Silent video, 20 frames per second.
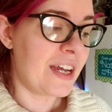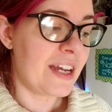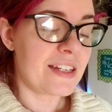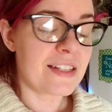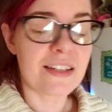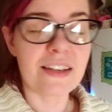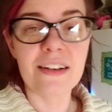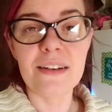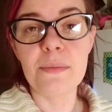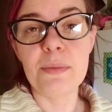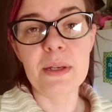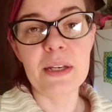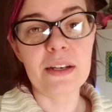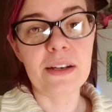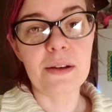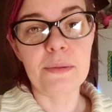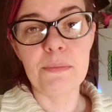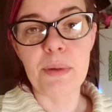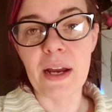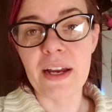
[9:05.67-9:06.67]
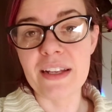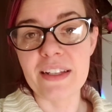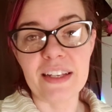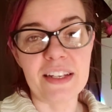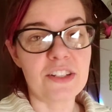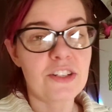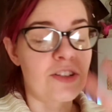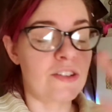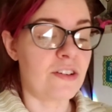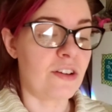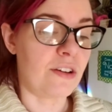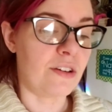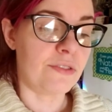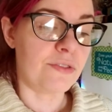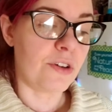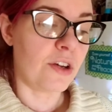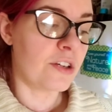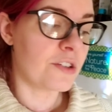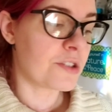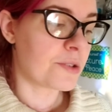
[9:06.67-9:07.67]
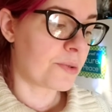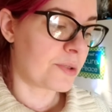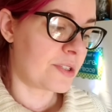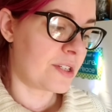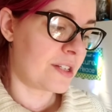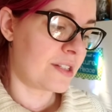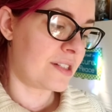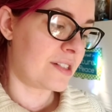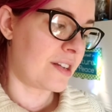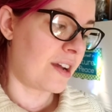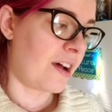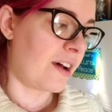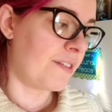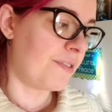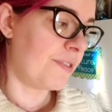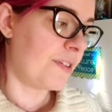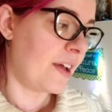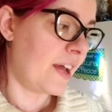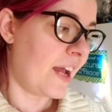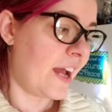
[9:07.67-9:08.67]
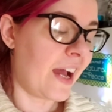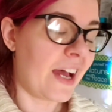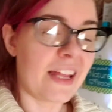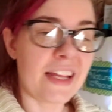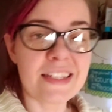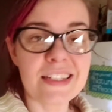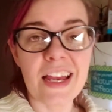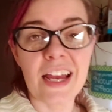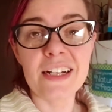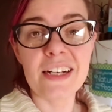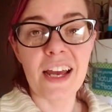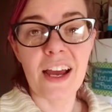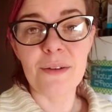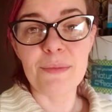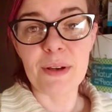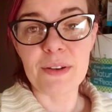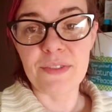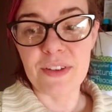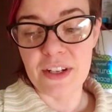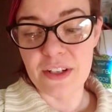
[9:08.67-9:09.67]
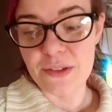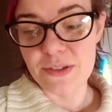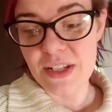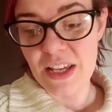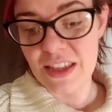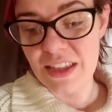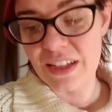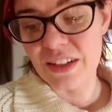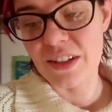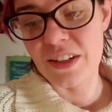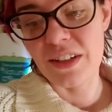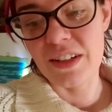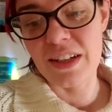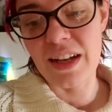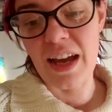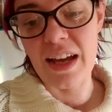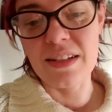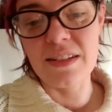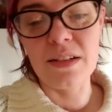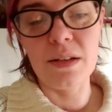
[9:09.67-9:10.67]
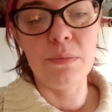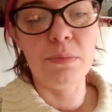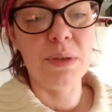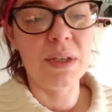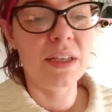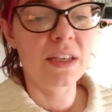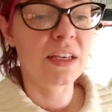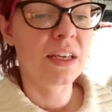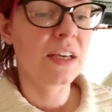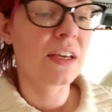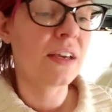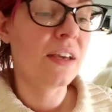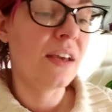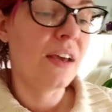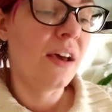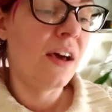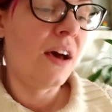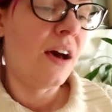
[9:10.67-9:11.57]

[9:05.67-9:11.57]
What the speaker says: It's going to be a compilation of all sorts of stuff. That's kind of how my videos, I think, are going to end up being.